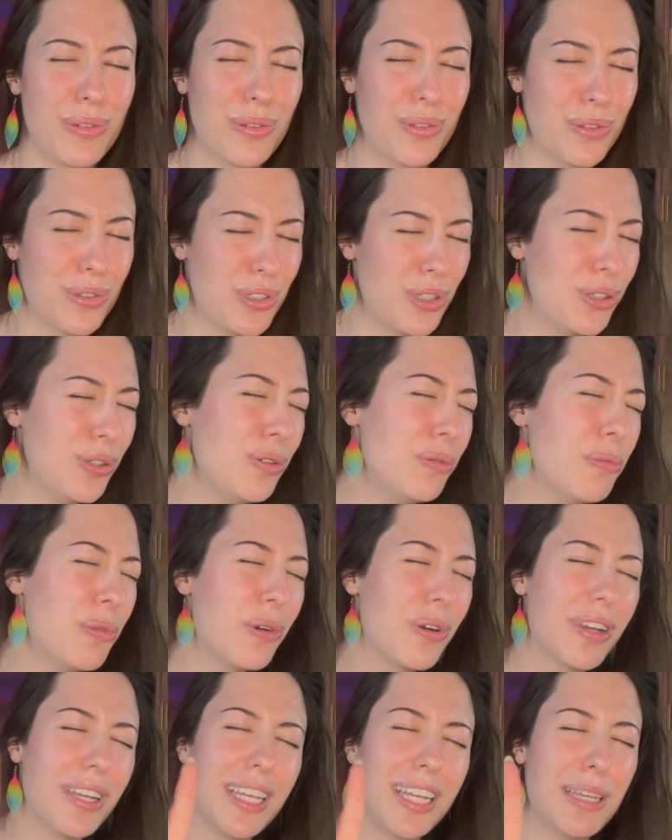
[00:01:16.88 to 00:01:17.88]
2
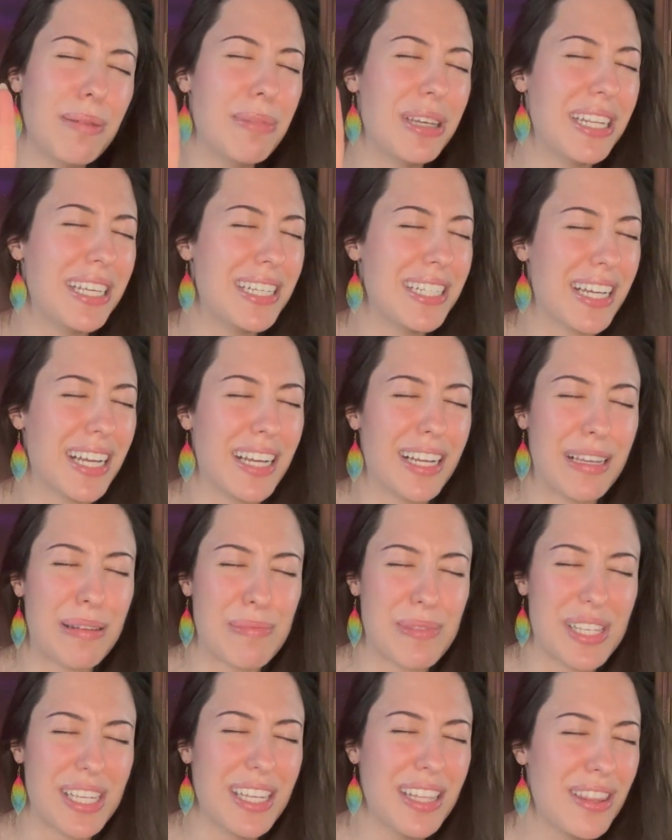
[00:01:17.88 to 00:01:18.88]
more itty bitty
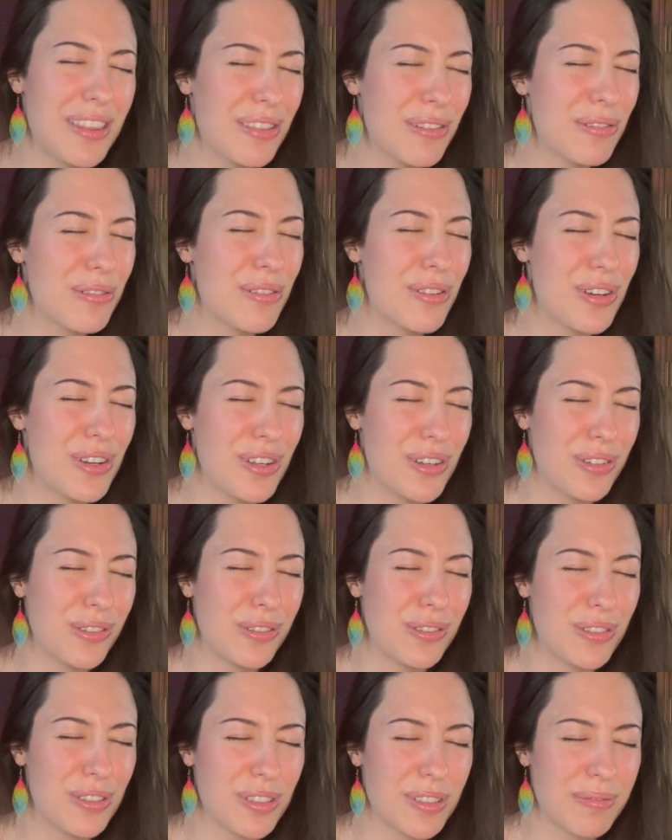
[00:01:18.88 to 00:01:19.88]
times. In through the
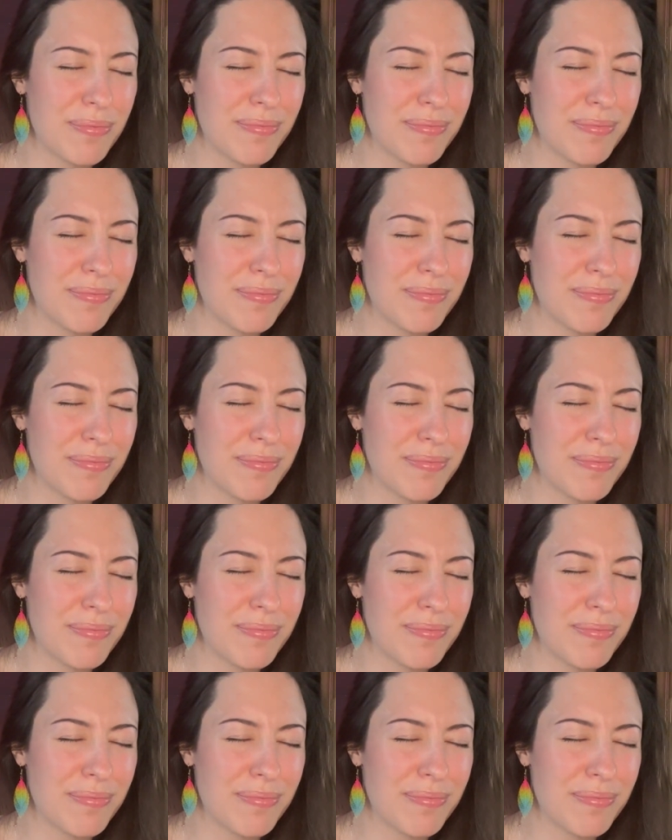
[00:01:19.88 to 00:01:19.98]
nose.